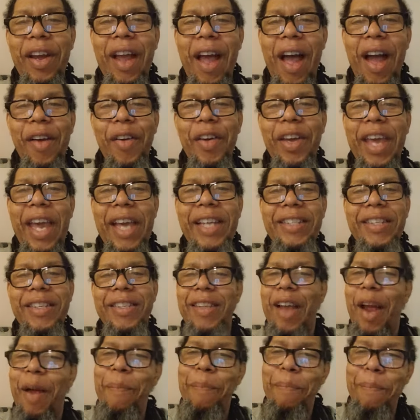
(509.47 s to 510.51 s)

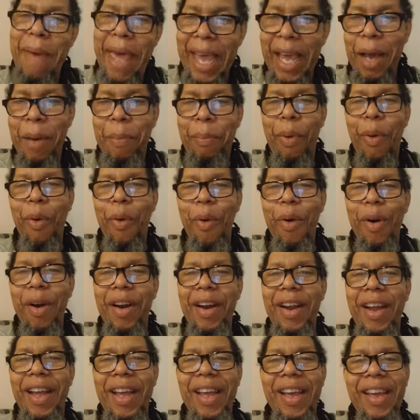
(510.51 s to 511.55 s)
congregations are mega
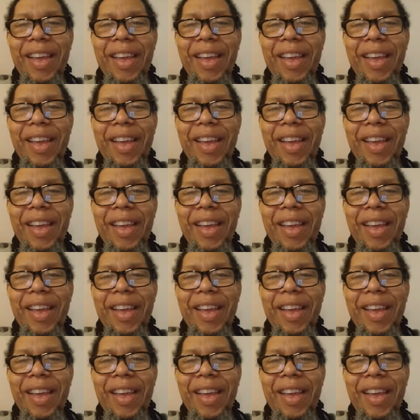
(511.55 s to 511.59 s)
poor.